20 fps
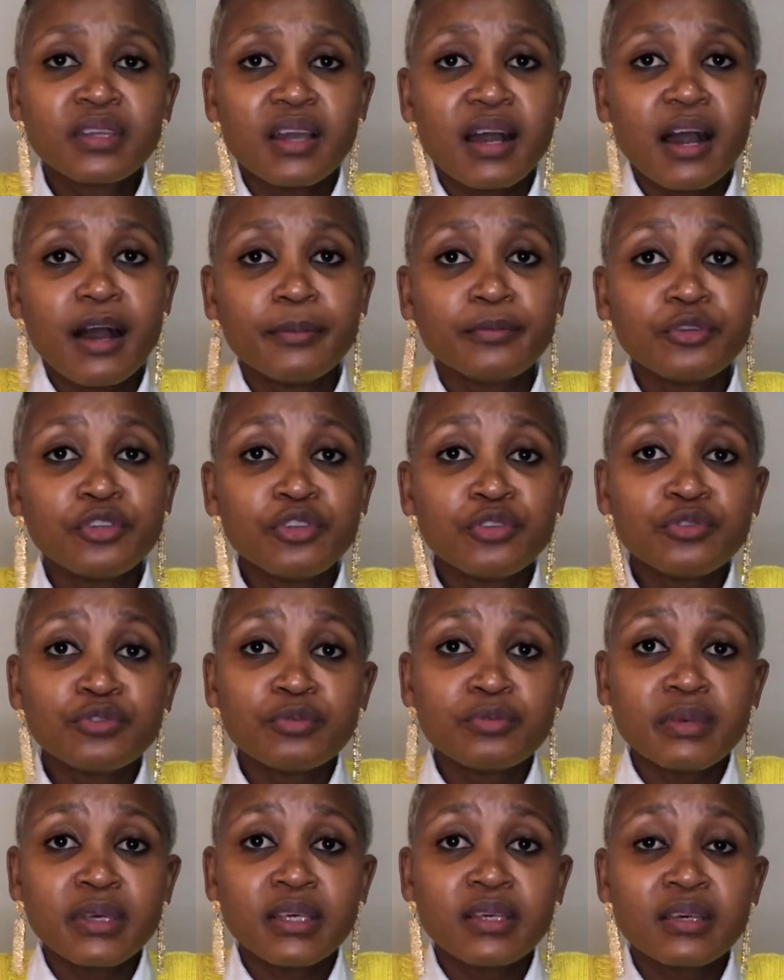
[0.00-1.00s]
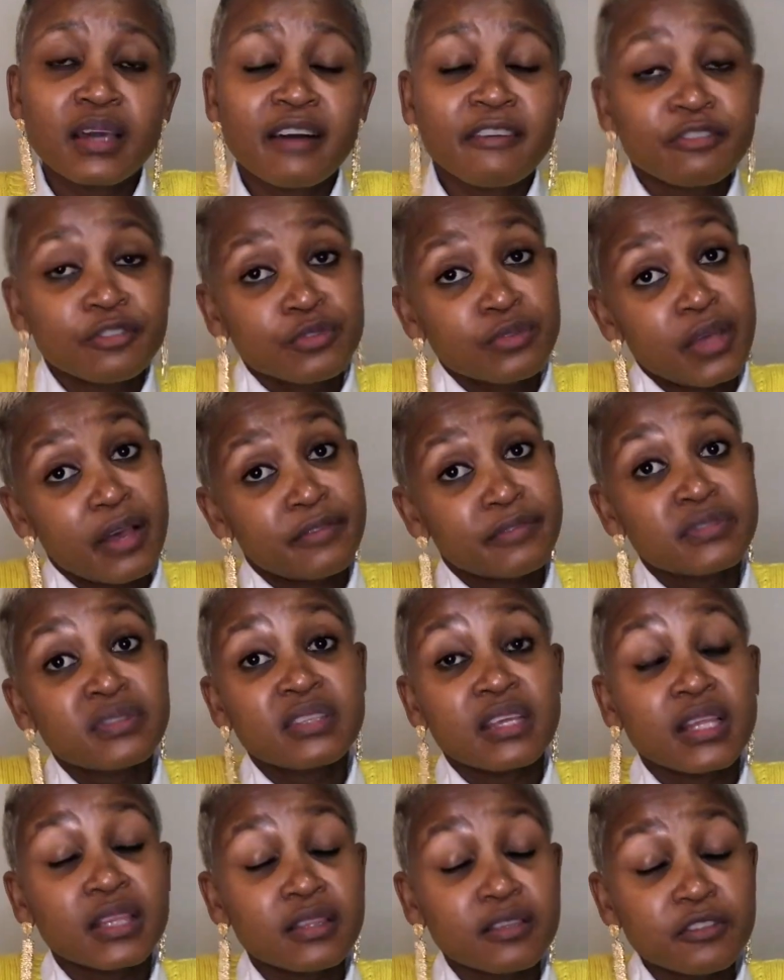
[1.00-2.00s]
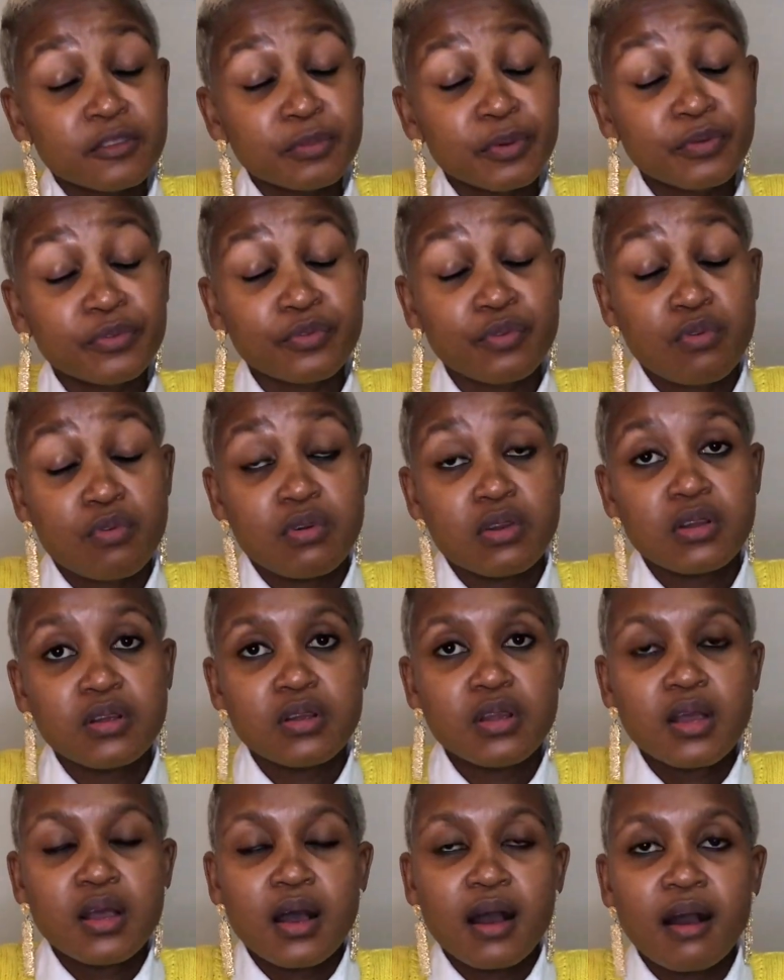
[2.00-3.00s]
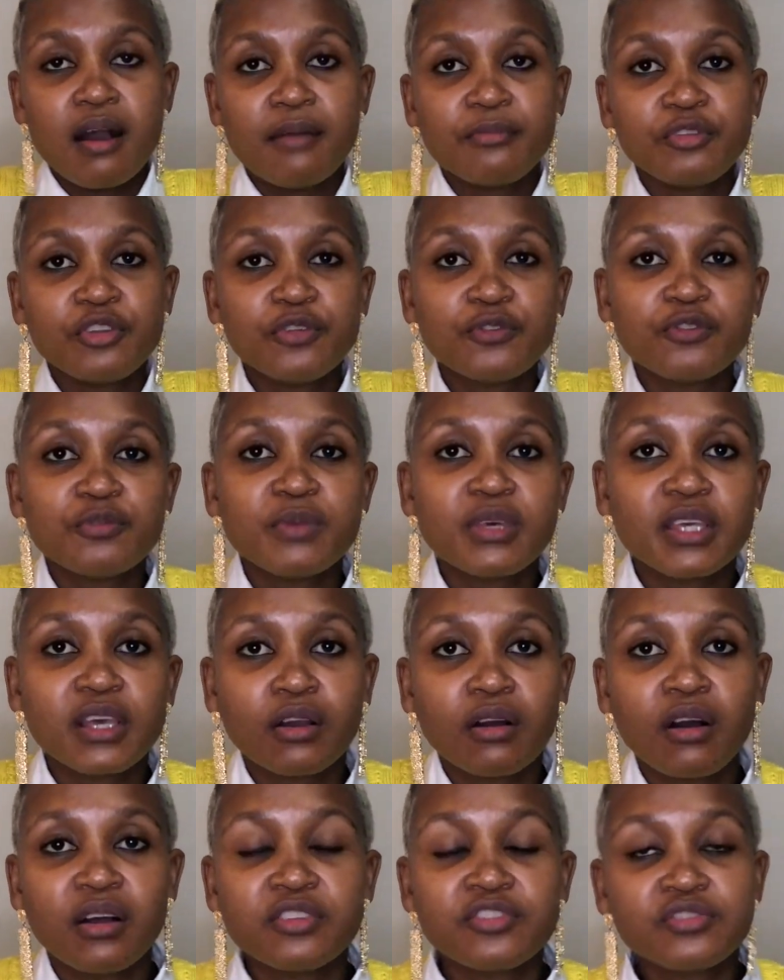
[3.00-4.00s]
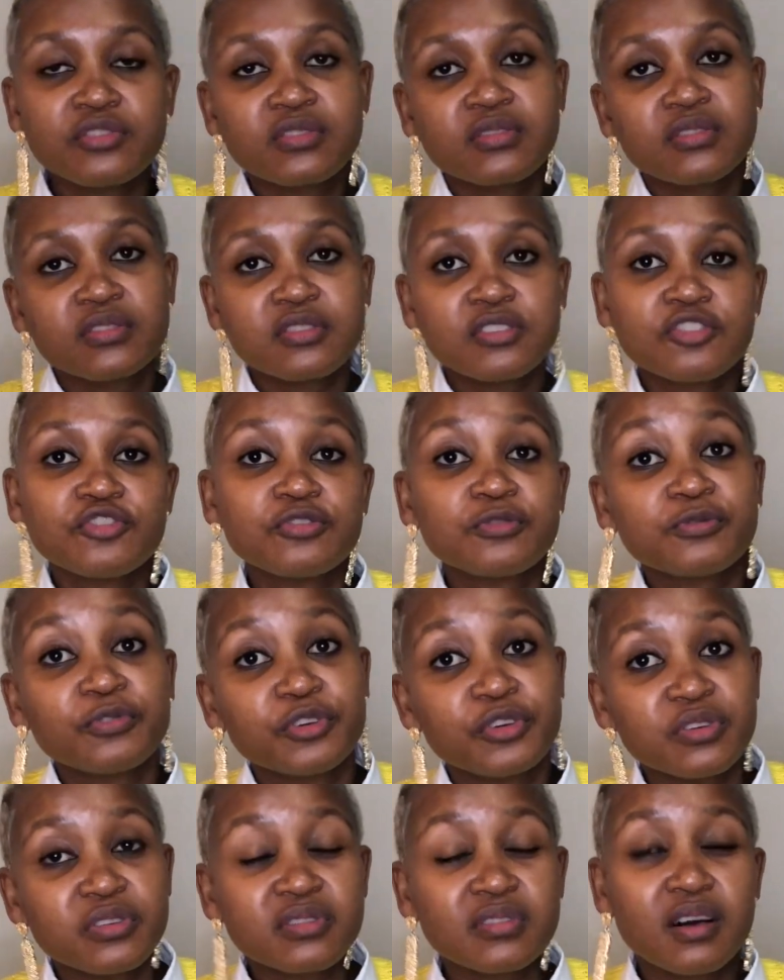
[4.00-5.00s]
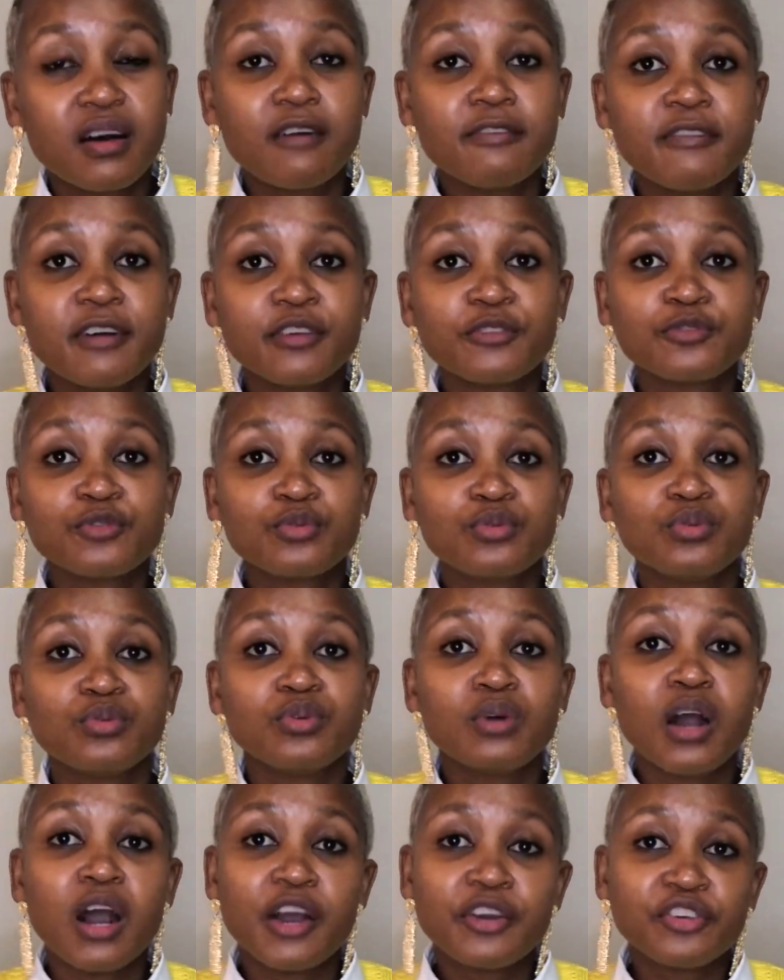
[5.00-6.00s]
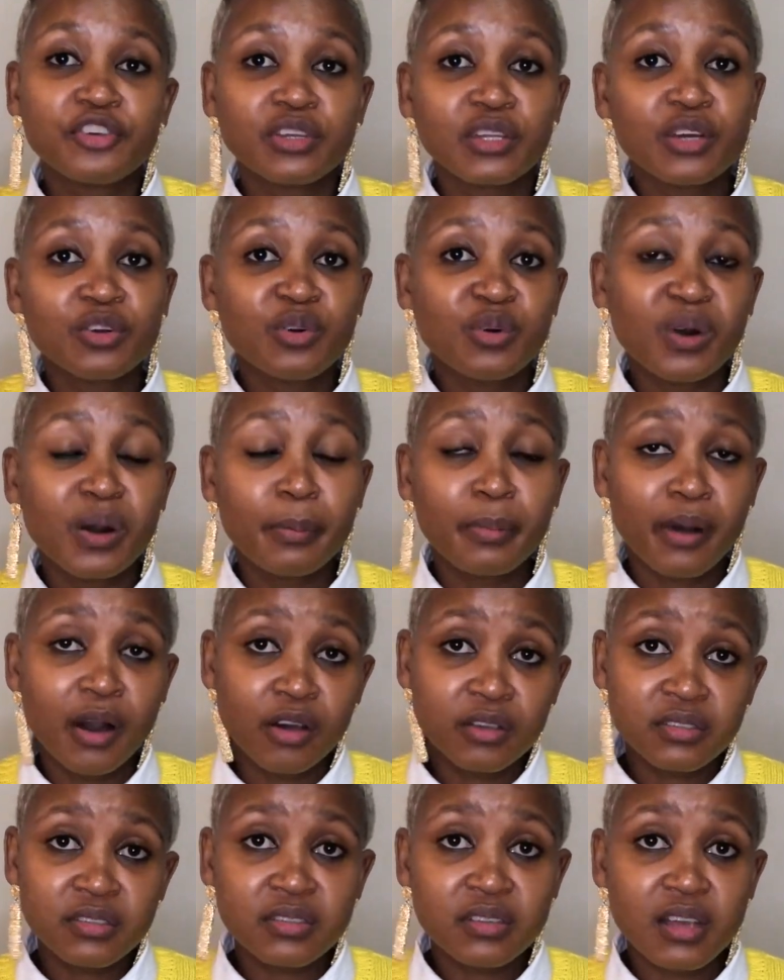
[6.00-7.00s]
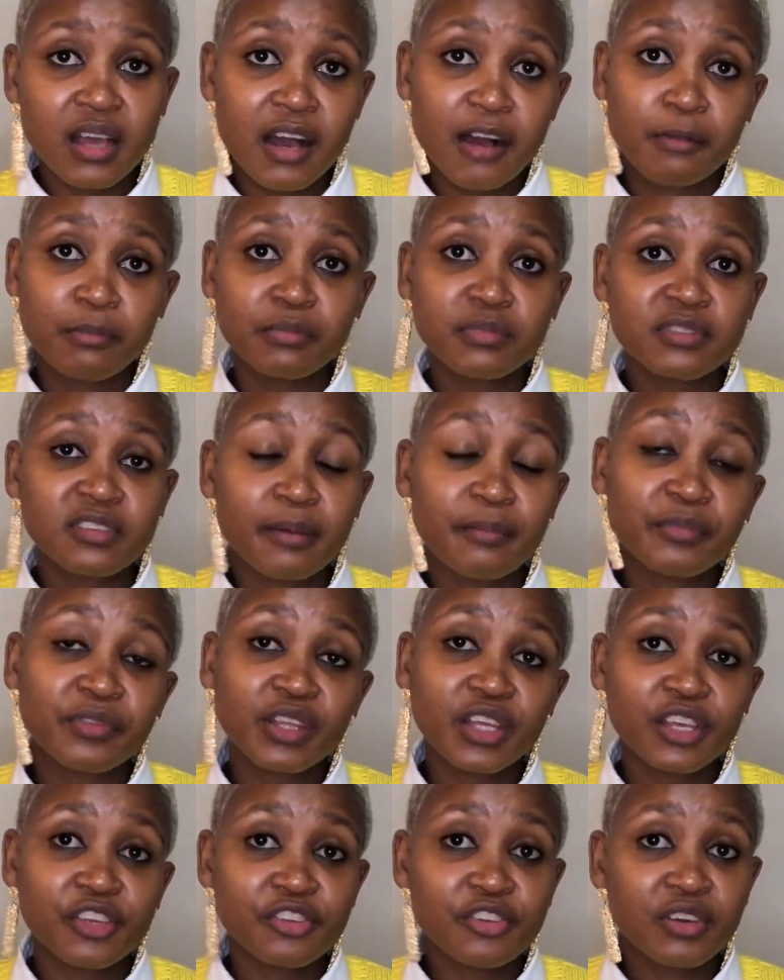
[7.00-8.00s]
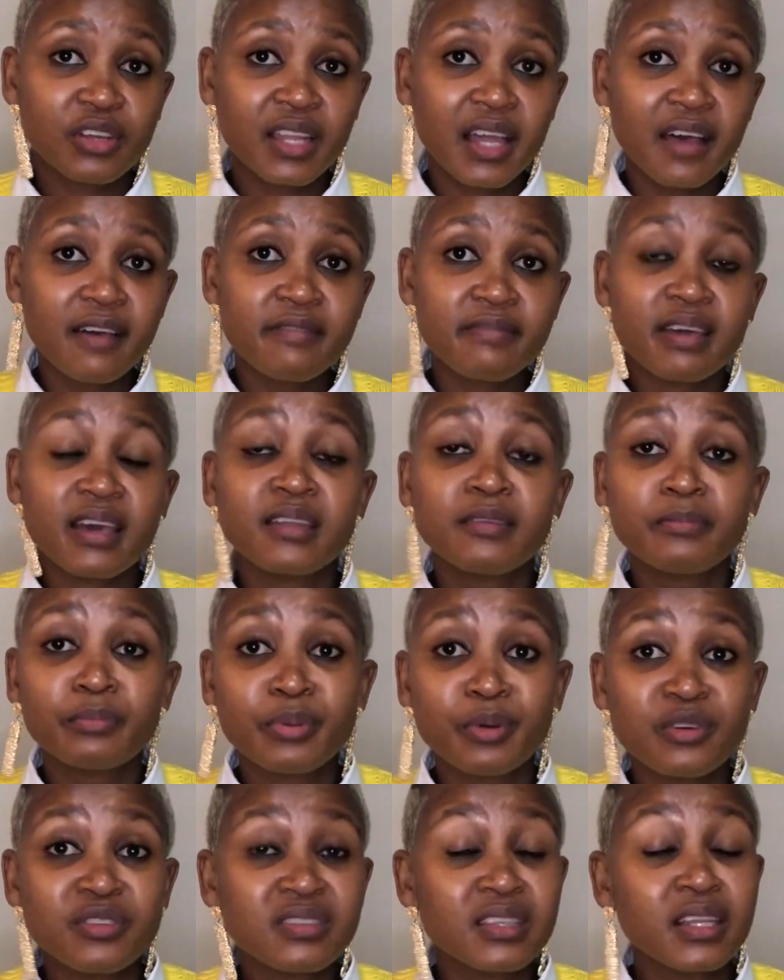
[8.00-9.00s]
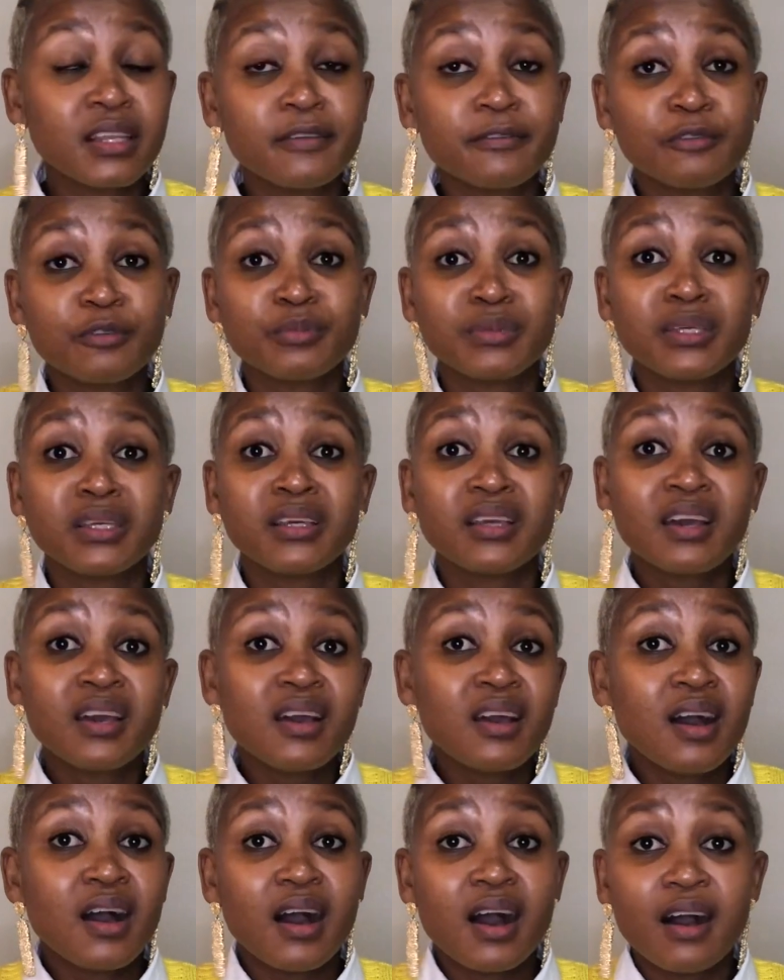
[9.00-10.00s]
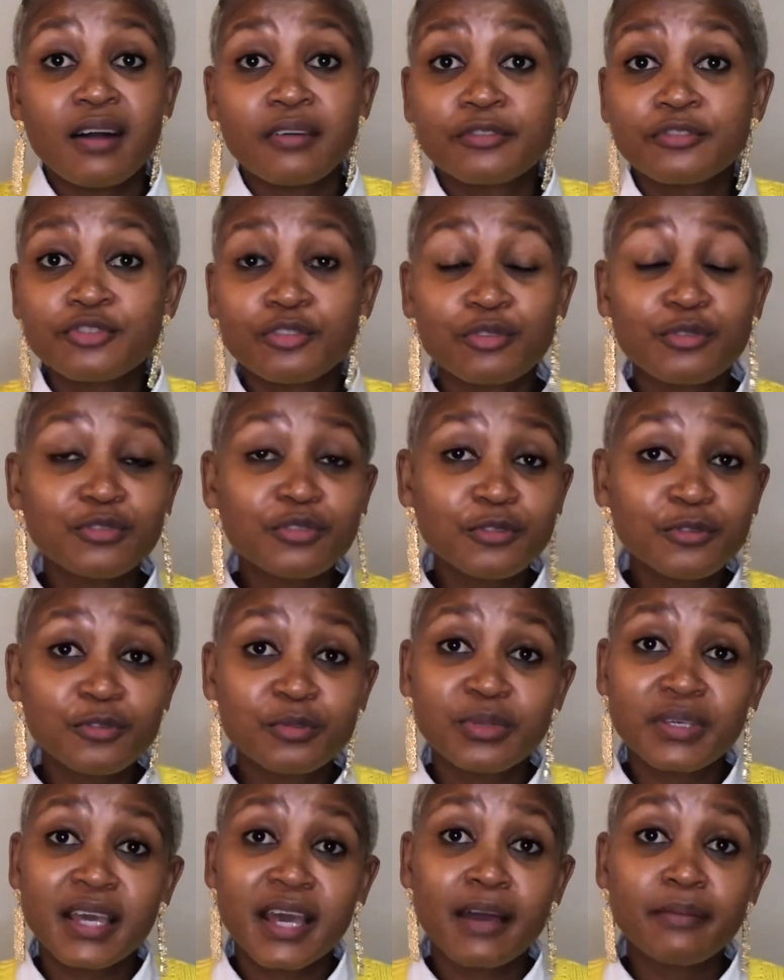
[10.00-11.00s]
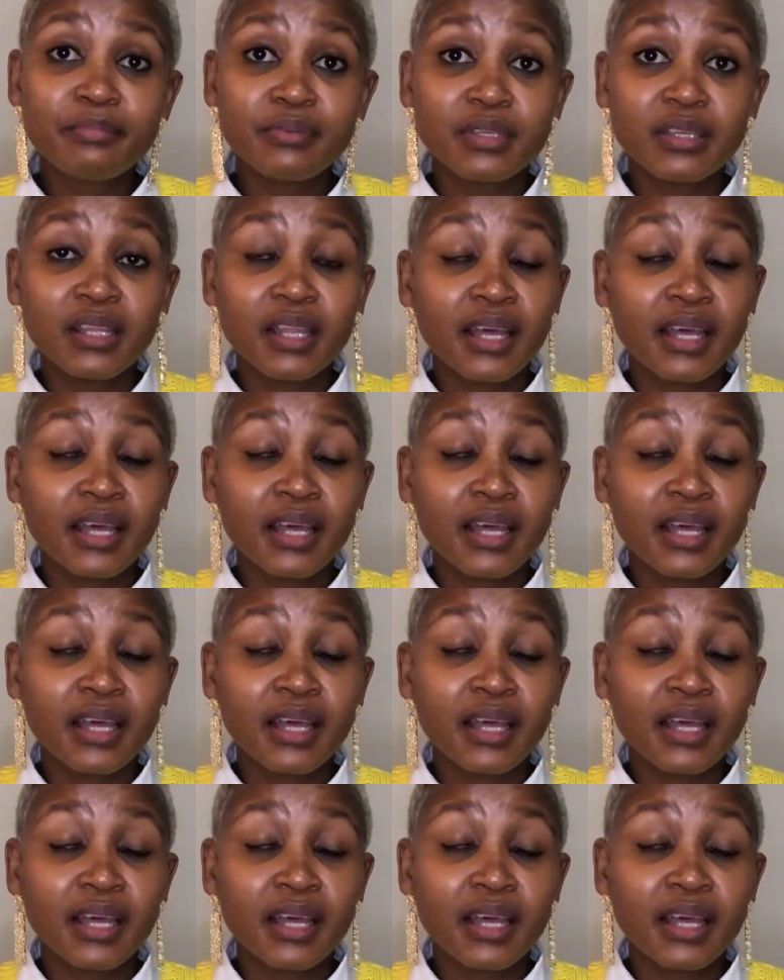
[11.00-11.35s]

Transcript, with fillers: um, you need to make I've, I've said this before um, you need to make a conscious decision for yourself as to how you're gonna go about um, something in your life and personally for me I've chosen to be happy.